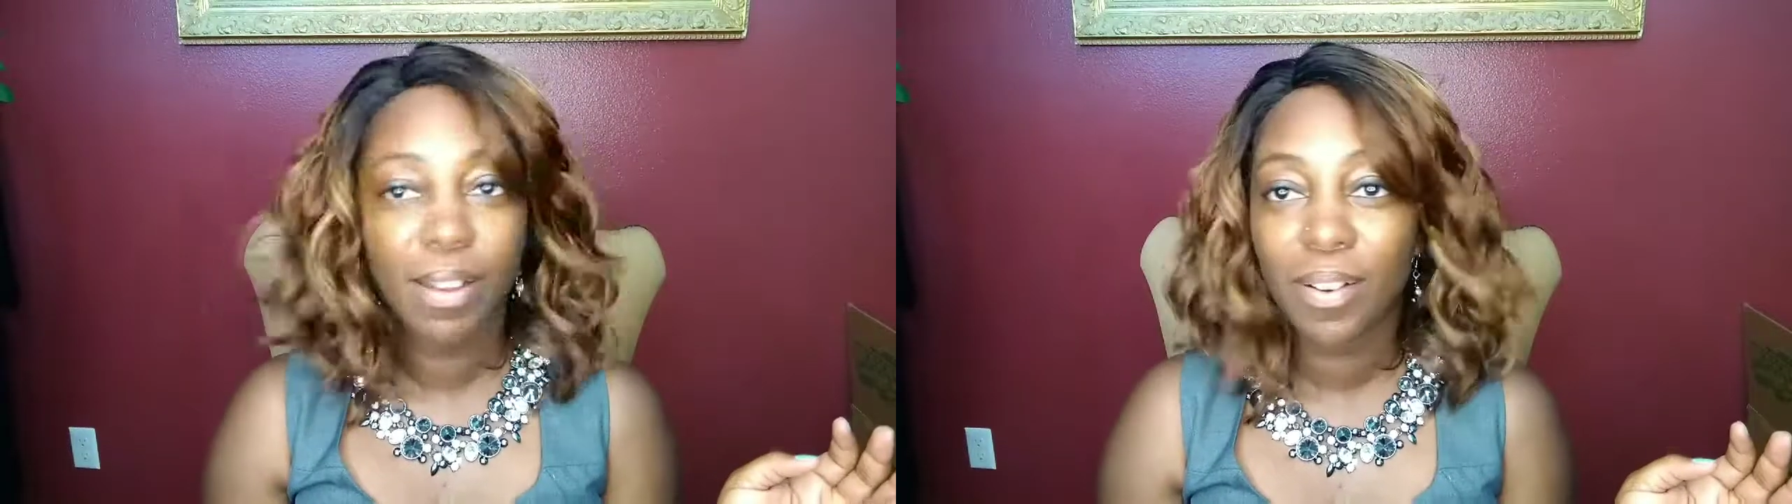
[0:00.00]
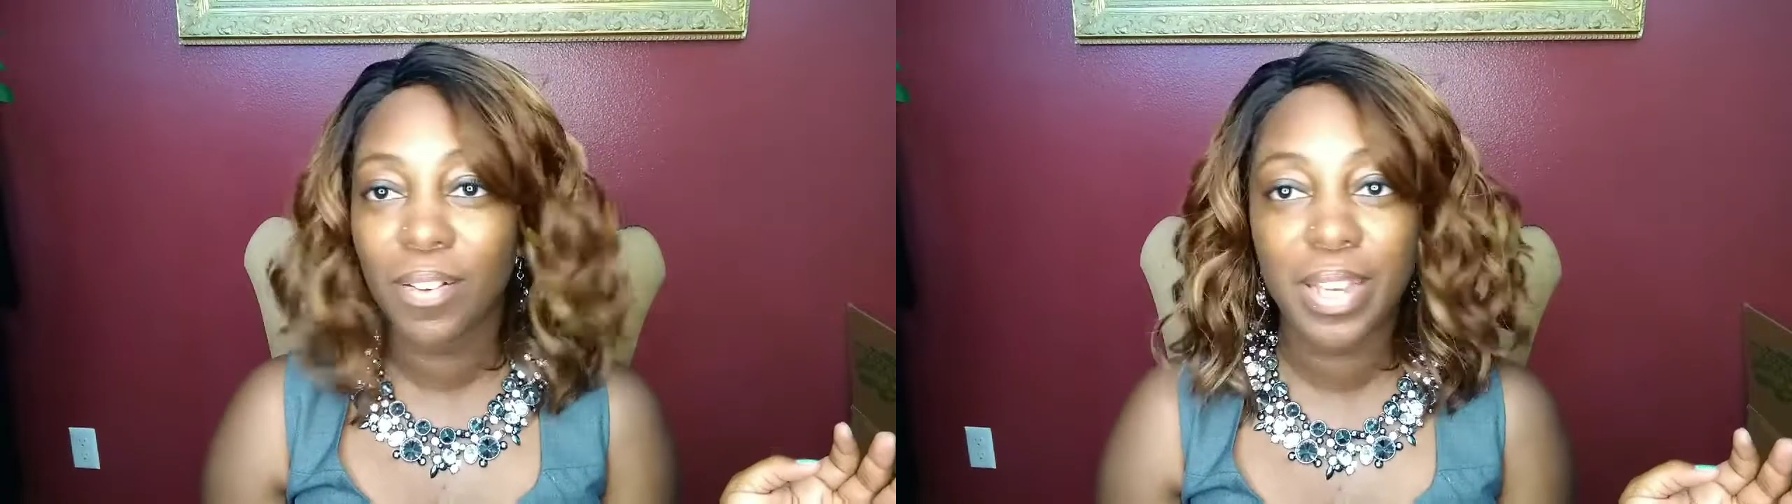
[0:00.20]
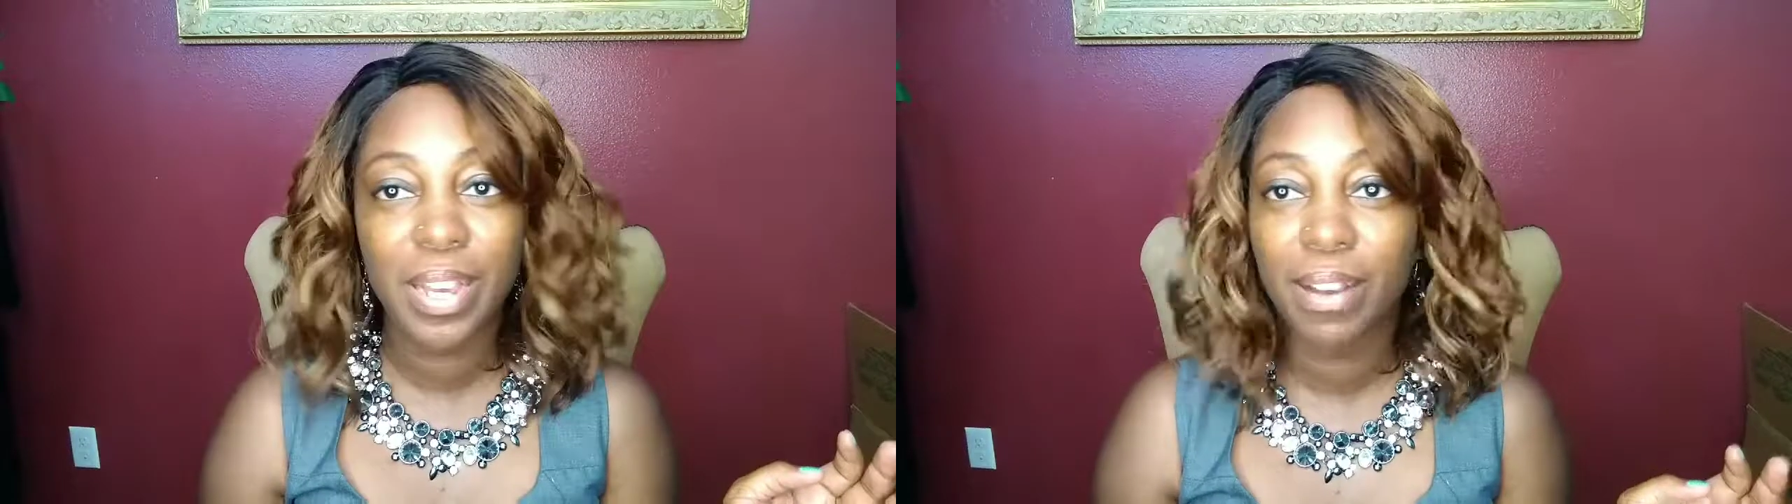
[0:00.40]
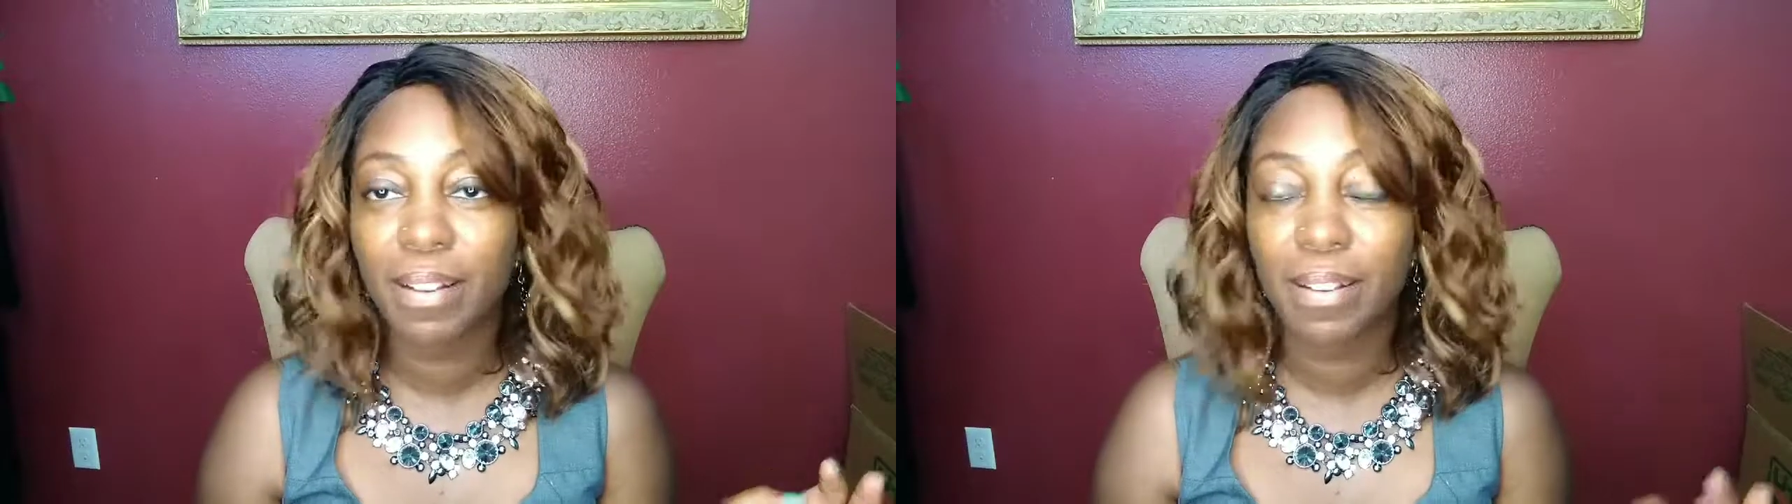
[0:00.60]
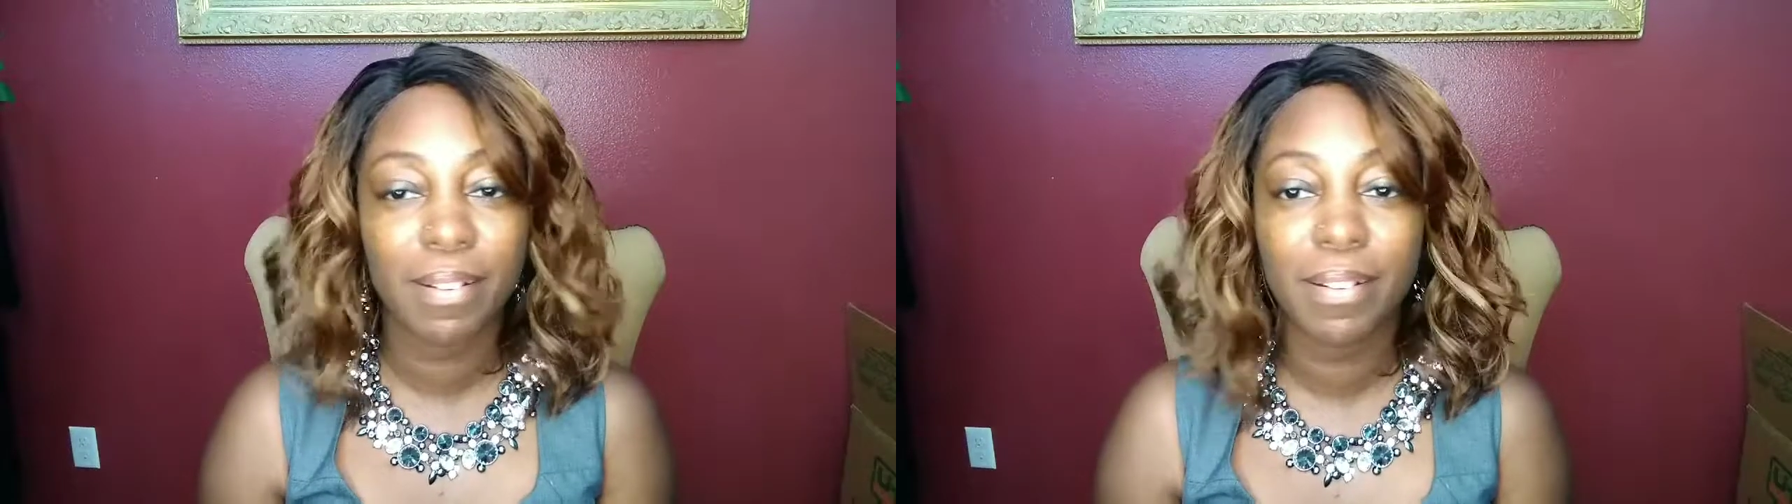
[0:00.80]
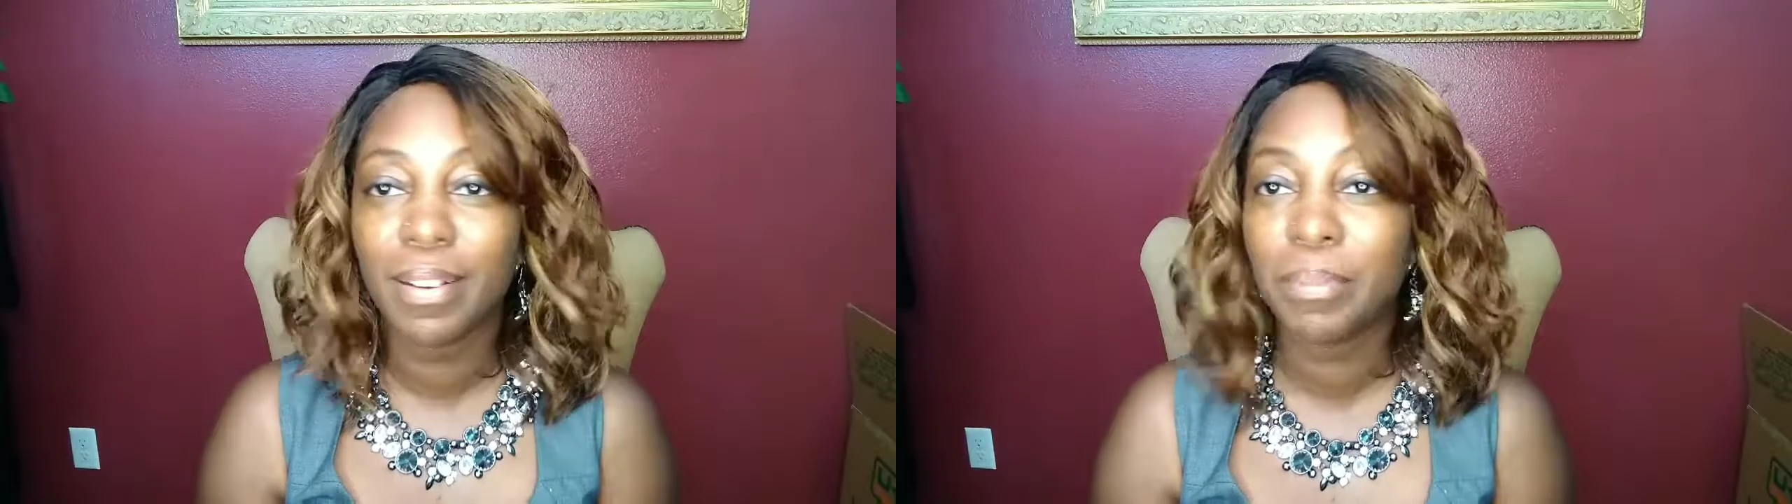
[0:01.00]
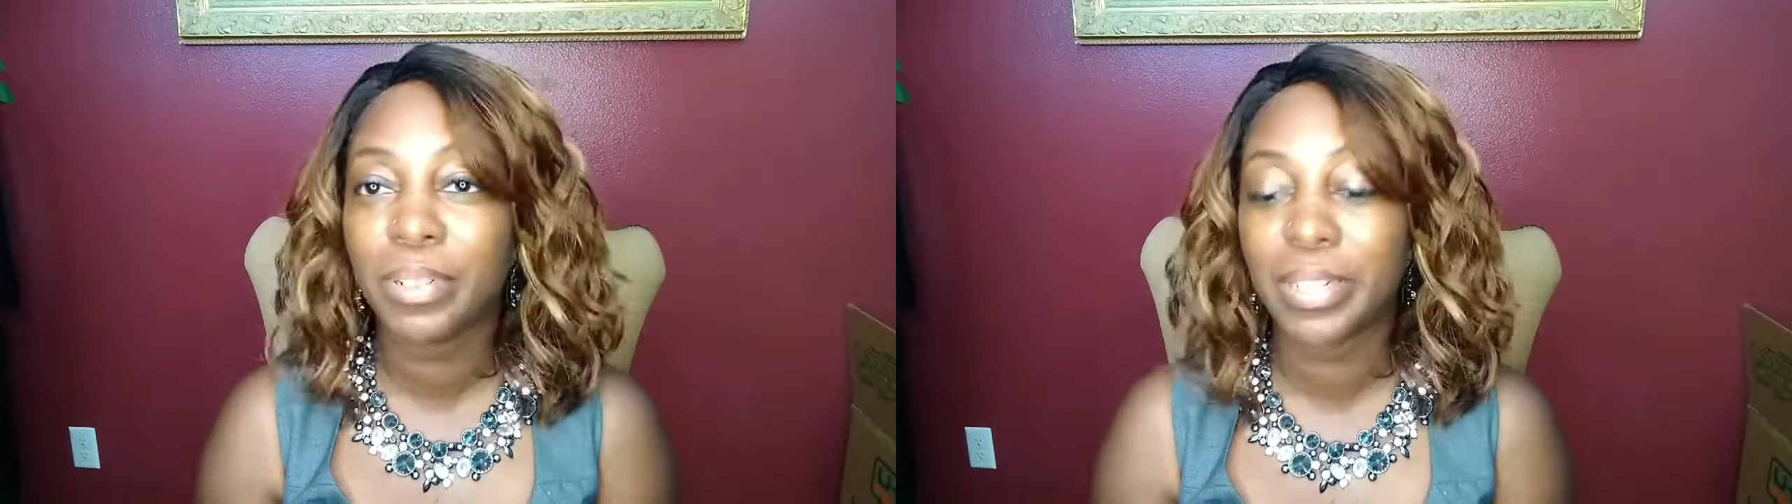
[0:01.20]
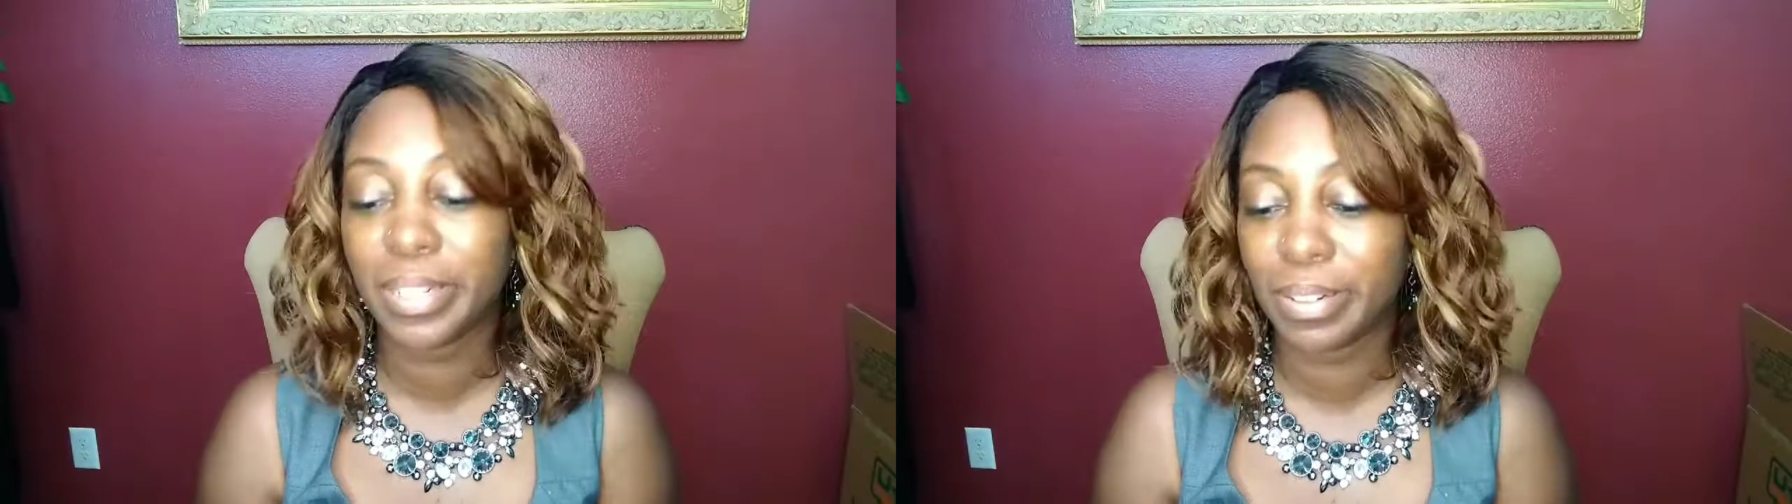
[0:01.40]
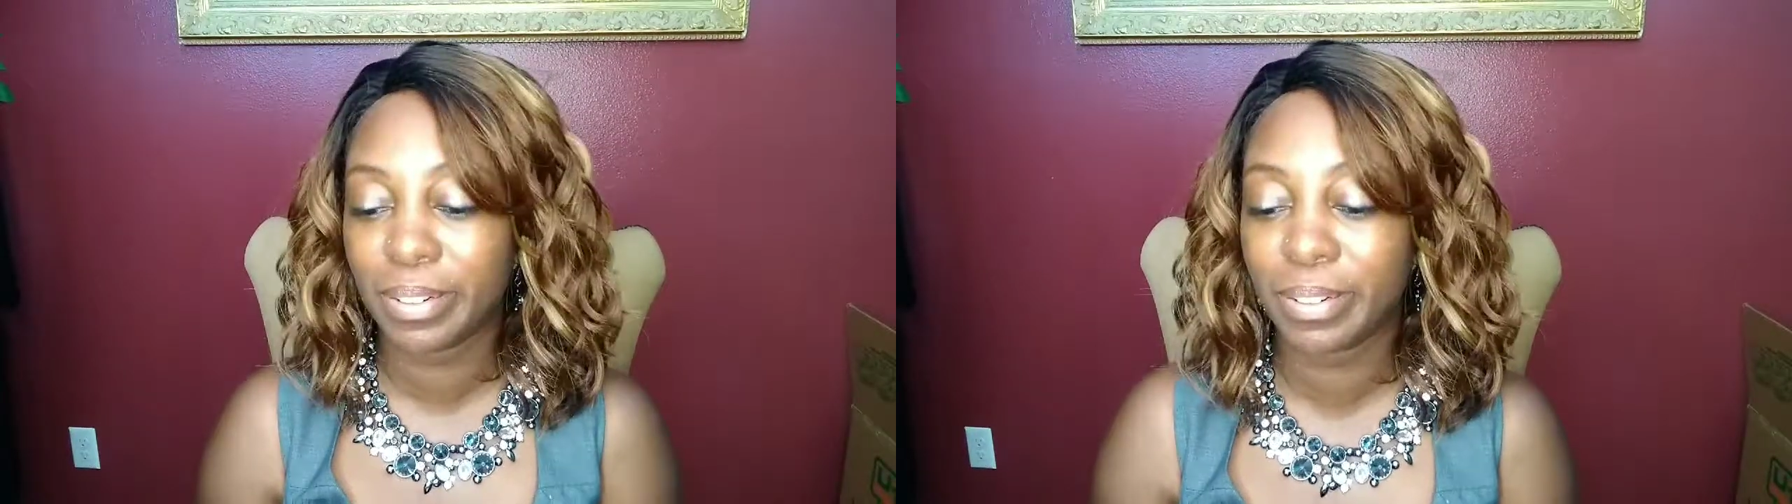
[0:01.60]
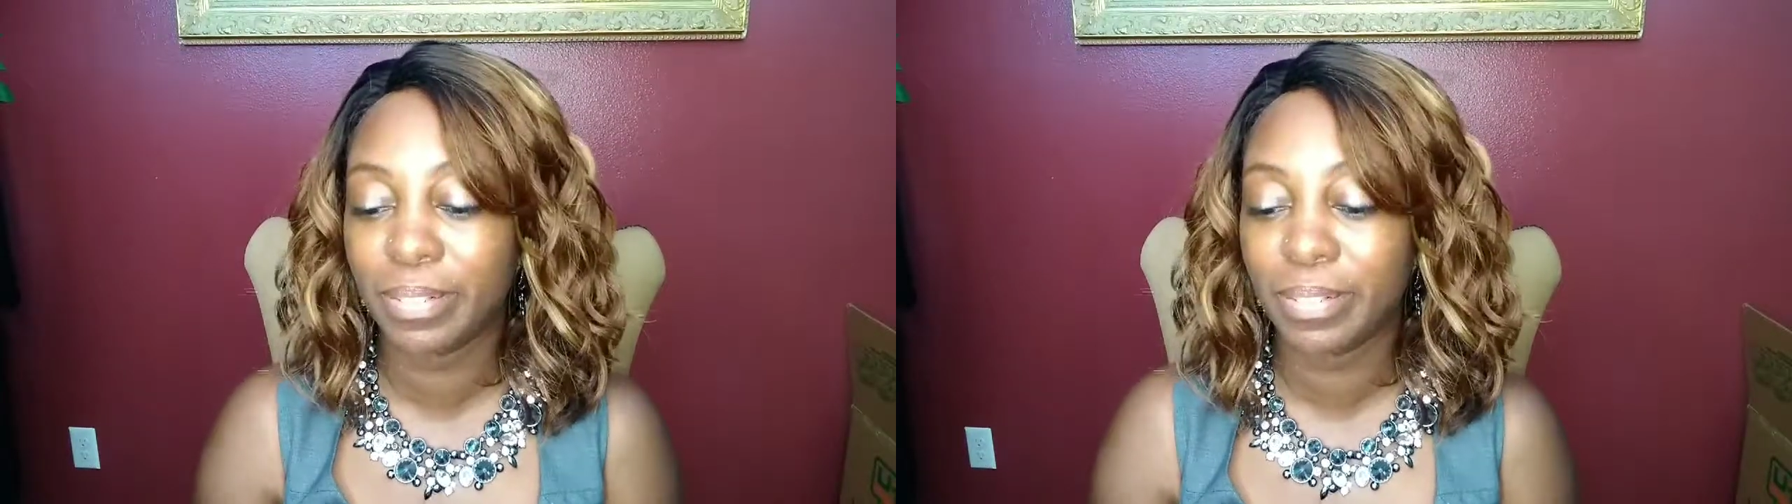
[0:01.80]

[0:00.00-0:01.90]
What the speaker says: Oh, yeah. I'm going to get a